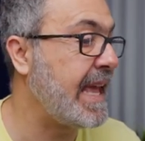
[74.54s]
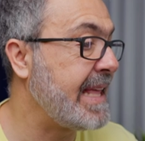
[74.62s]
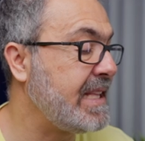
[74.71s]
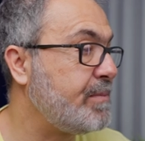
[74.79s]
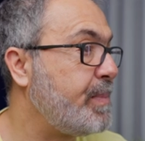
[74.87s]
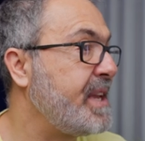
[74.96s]

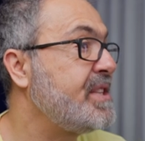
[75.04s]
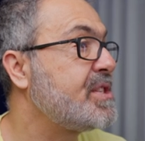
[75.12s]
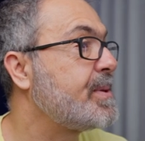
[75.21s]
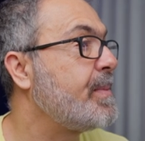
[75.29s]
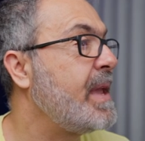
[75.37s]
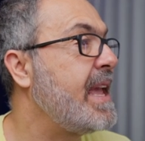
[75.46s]
edit
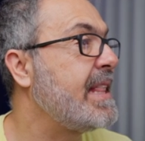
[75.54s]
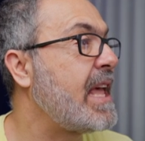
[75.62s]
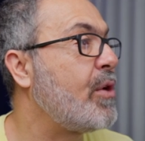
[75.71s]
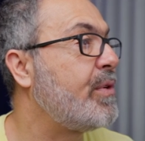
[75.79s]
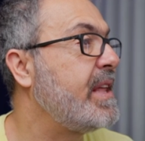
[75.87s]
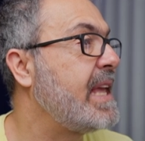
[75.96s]
page and I
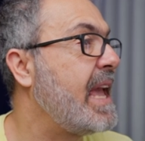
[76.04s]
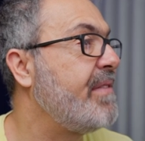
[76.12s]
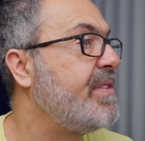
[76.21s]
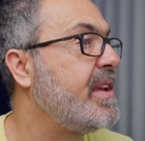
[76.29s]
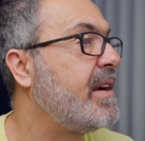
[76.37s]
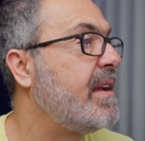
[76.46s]
already have
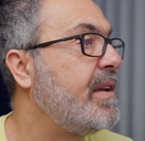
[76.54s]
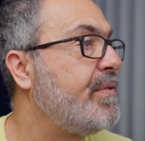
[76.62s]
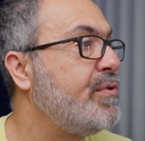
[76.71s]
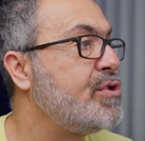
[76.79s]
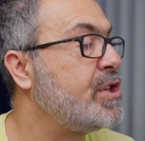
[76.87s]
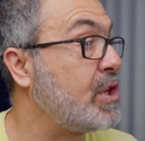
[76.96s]
here a
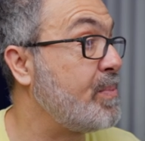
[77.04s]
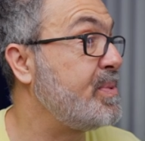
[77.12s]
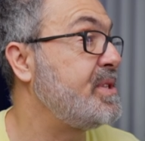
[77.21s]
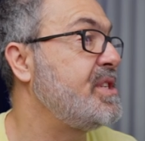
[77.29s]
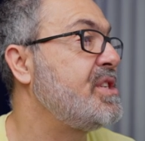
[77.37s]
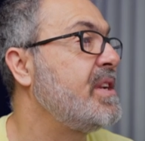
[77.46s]
fusion
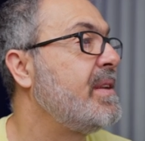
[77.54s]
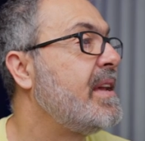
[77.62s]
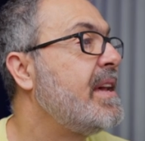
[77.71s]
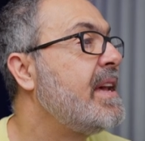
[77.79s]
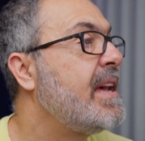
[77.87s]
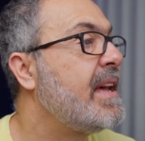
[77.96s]
composition.
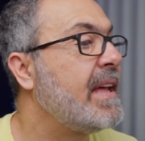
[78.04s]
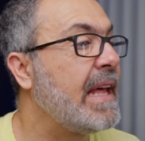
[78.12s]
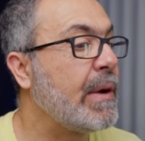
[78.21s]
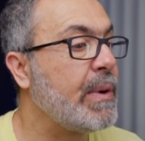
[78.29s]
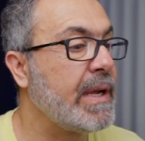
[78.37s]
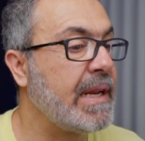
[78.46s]

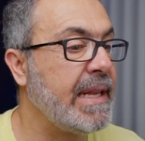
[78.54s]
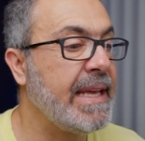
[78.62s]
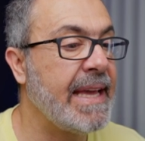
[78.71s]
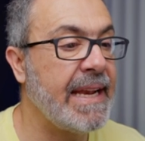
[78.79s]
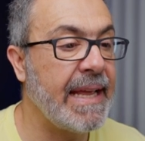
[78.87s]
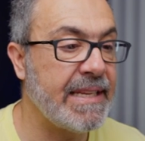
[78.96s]
I'm gonna click
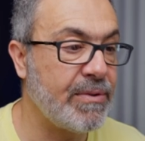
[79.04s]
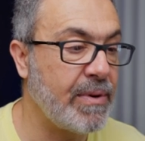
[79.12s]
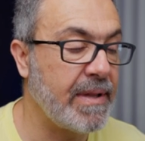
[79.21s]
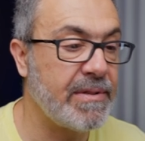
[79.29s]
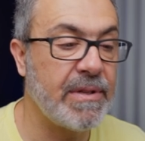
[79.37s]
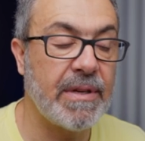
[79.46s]
and as you
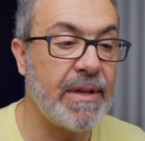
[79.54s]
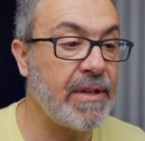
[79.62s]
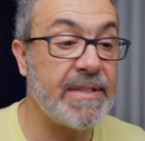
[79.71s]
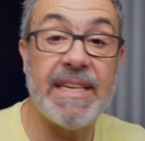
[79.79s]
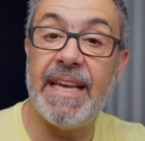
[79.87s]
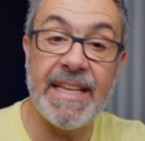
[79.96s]
can
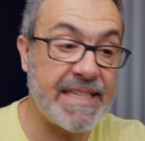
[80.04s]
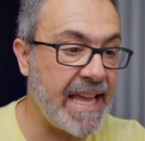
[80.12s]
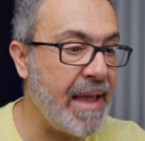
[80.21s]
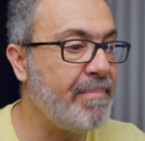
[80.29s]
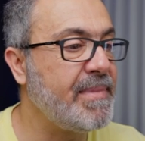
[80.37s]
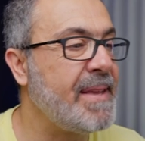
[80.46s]
see, it's
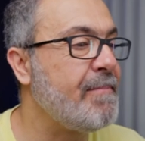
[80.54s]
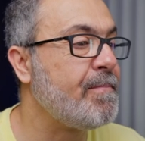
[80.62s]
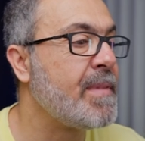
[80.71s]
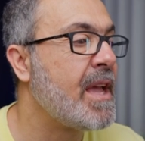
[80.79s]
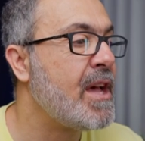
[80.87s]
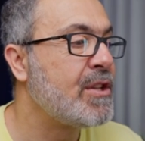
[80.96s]
empty.
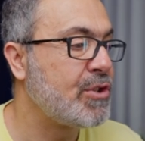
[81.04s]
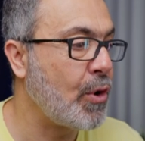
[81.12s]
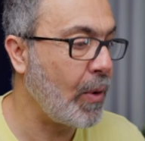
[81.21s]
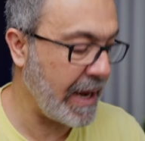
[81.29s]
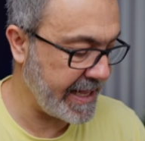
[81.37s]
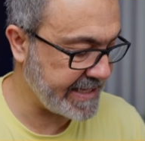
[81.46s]
So
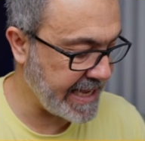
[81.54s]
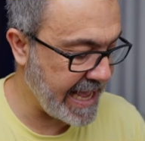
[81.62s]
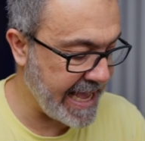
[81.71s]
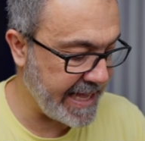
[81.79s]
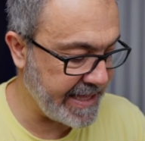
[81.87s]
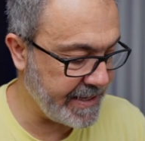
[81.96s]
let's
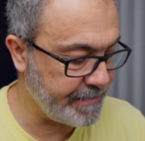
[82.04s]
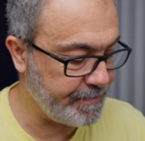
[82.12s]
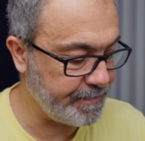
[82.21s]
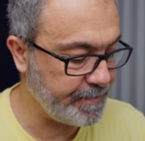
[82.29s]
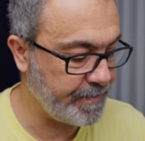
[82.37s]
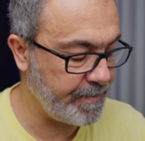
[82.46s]
add
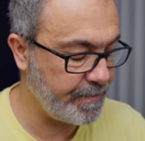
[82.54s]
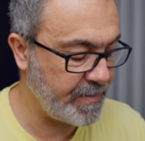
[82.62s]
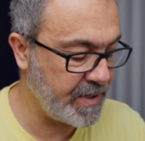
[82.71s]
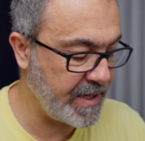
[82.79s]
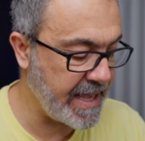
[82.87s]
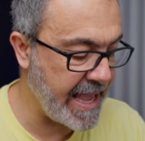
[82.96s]

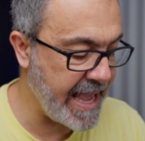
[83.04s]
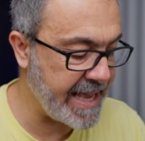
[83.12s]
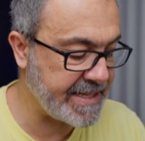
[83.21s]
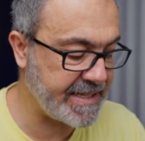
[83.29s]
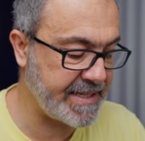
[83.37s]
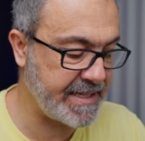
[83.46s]
the
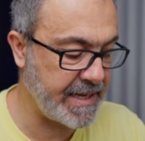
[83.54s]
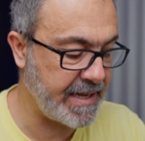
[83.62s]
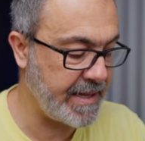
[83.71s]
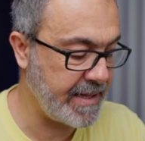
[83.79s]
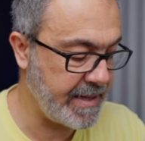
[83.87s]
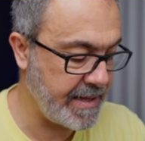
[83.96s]
S
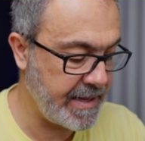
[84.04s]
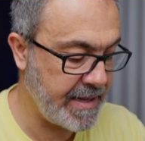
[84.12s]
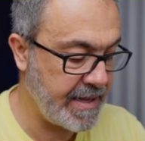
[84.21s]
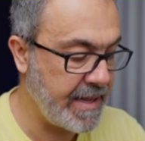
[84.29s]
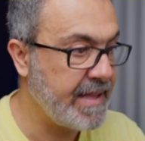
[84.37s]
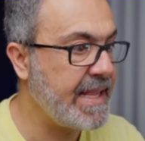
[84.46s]

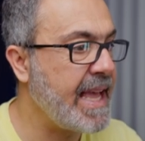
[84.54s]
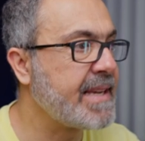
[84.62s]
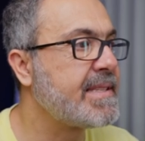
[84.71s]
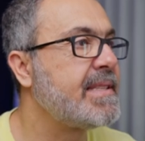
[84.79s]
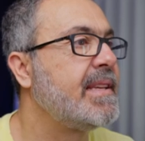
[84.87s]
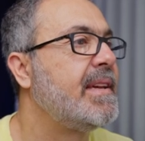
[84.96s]

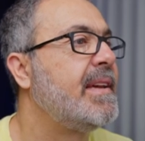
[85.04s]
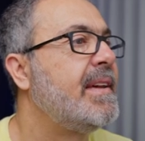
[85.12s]
text